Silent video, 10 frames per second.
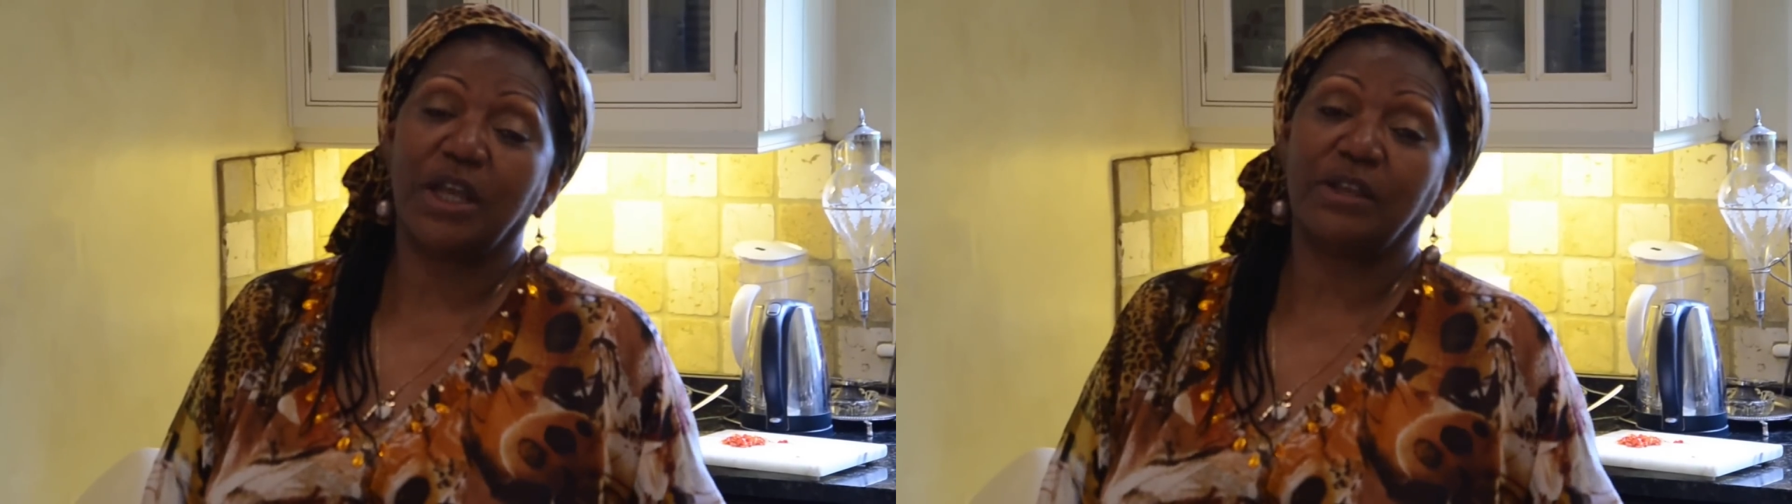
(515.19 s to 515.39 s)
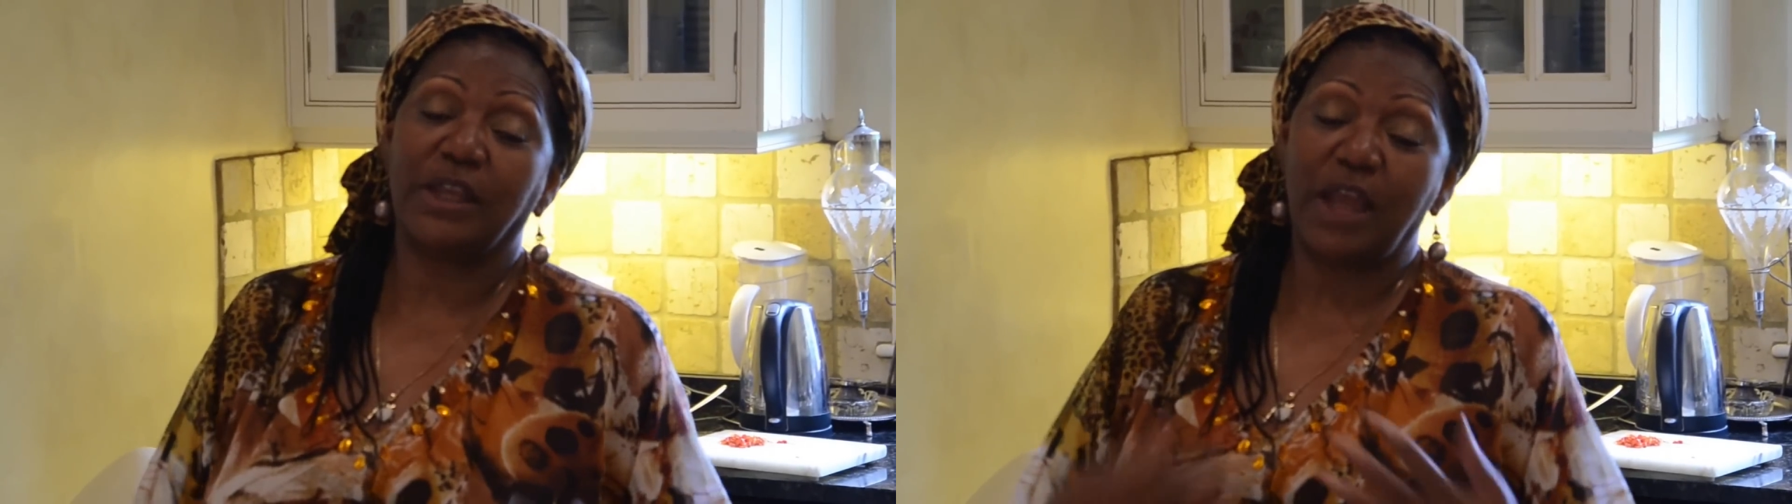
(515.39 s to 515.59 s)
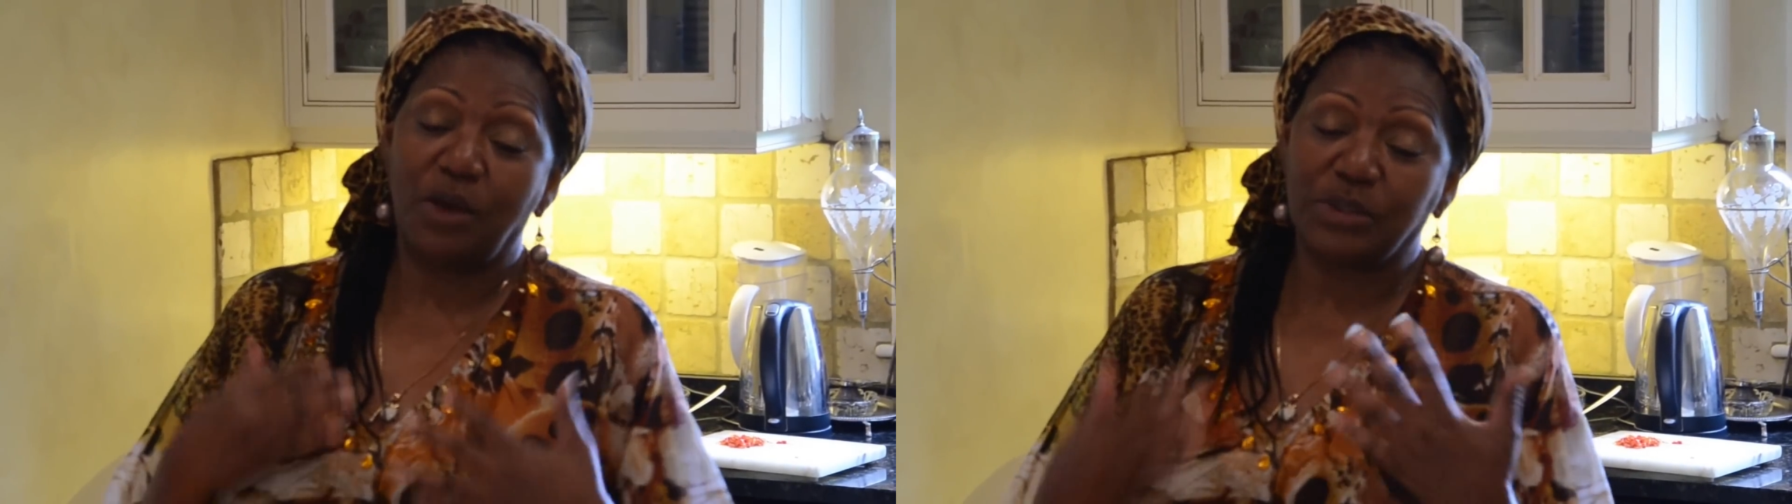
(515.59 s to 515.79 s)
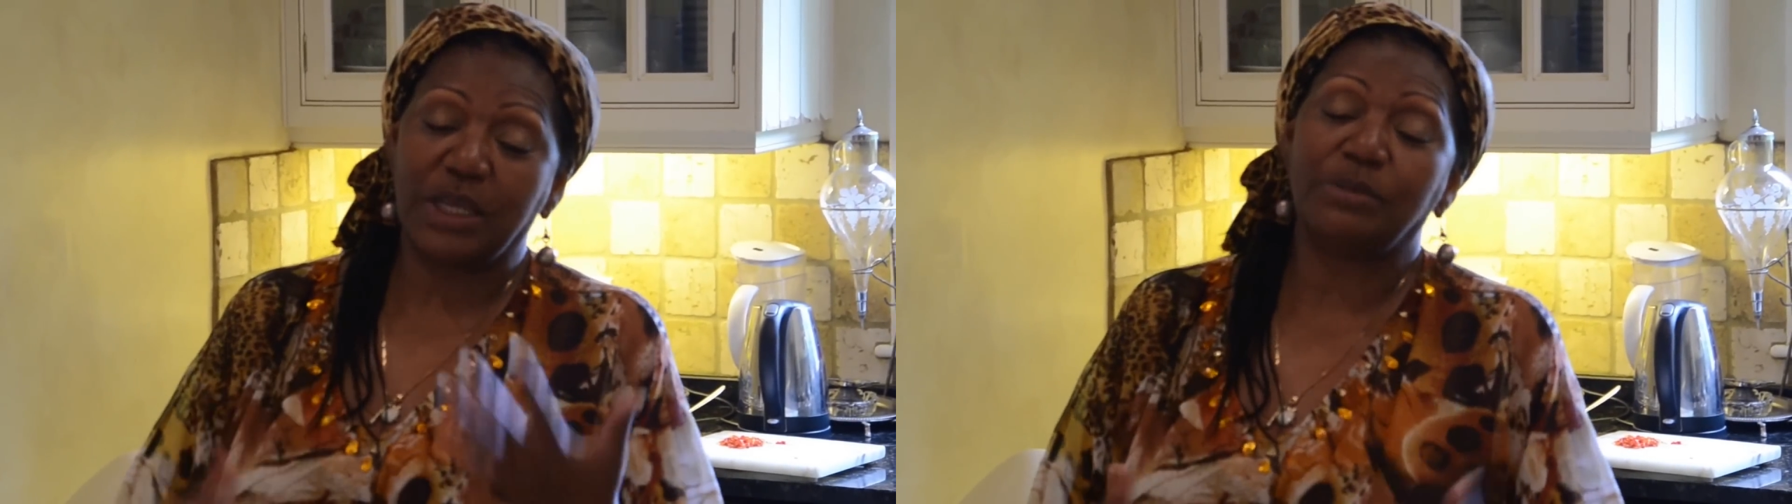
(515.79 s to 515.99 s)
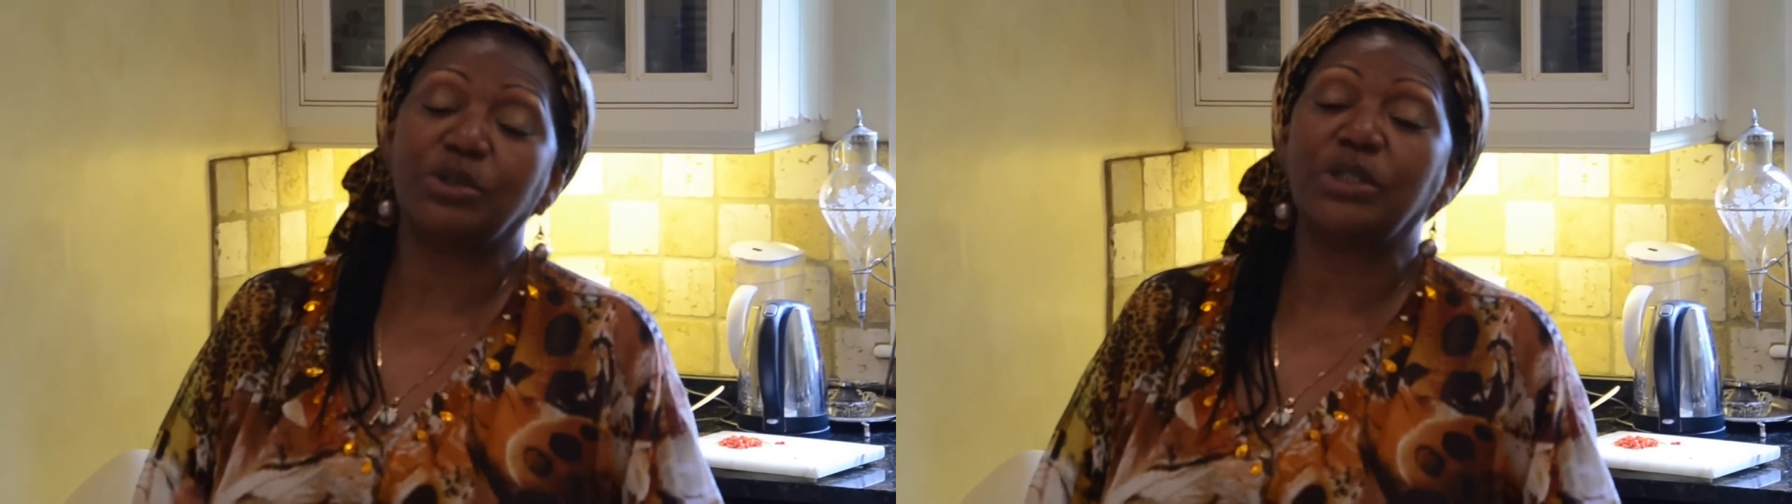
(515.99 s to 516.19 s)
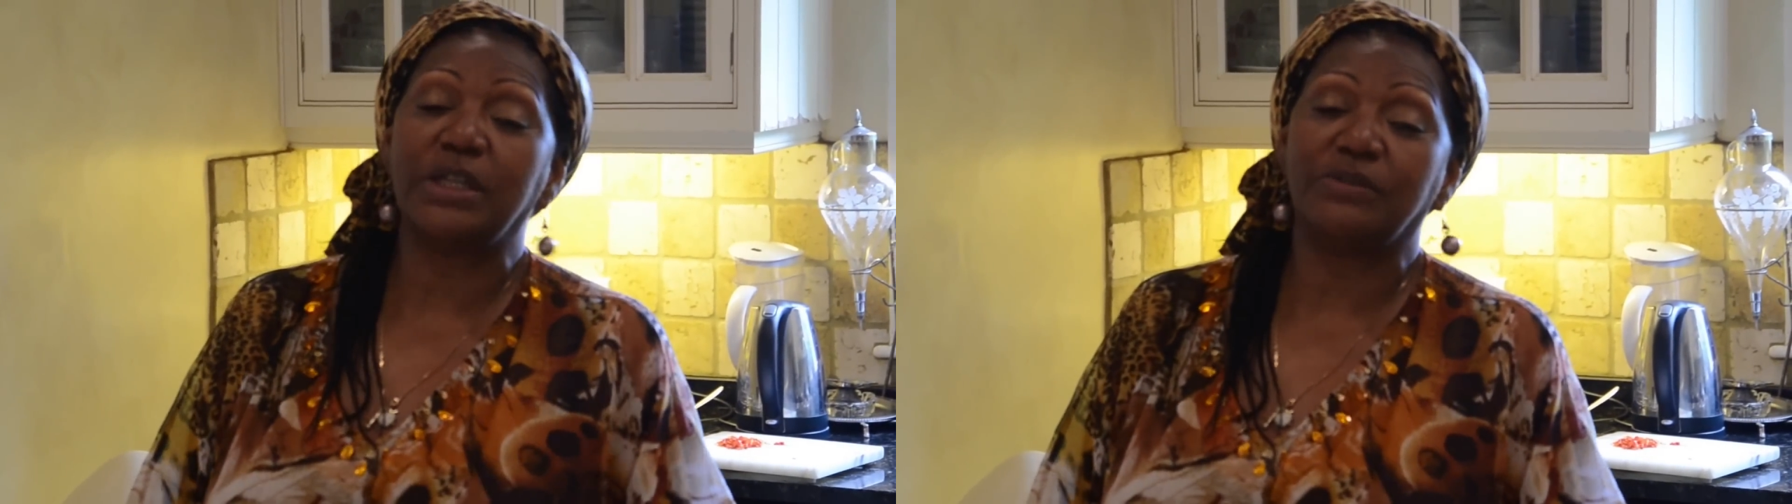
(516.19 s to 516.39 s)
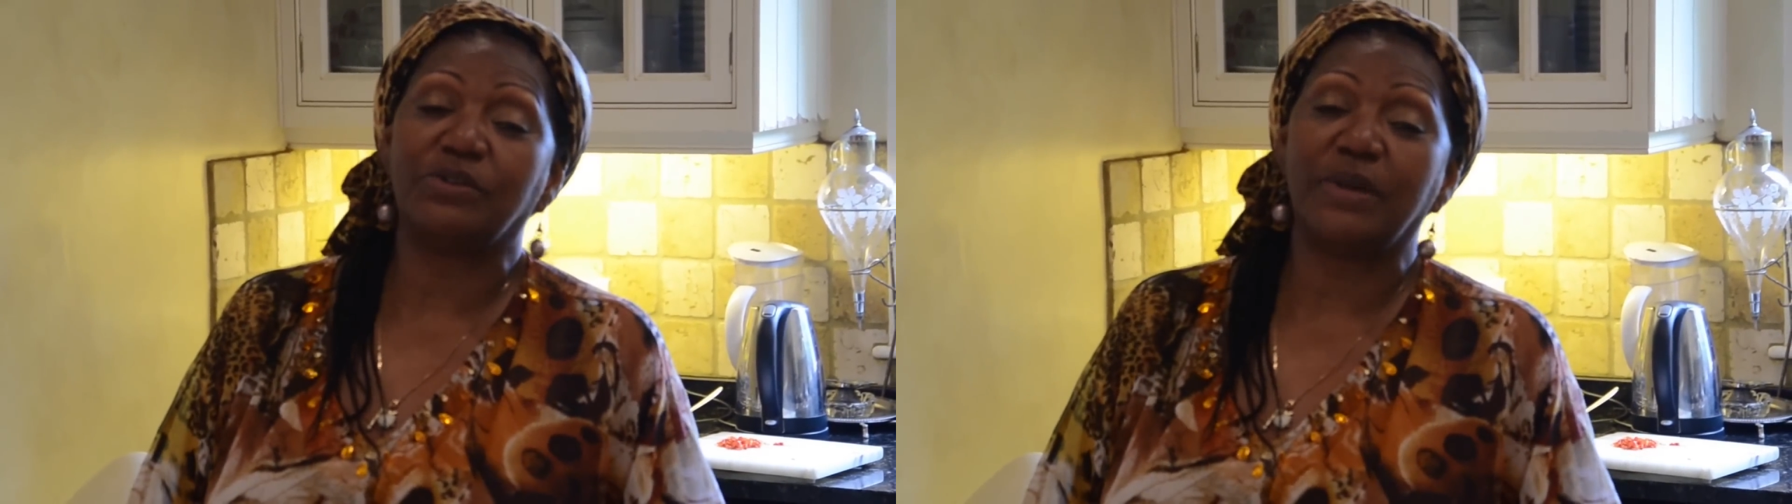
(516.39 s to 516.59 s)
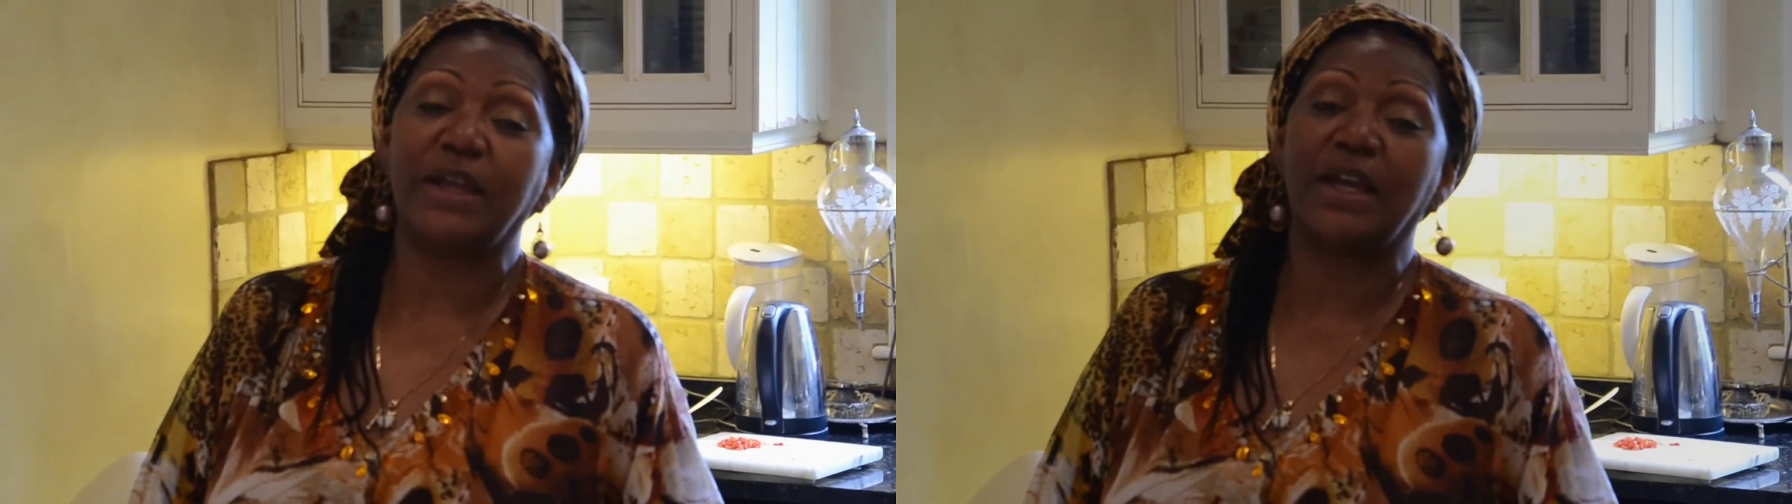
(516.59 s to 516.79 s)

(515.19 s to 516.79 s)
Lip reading: That I was able to give the right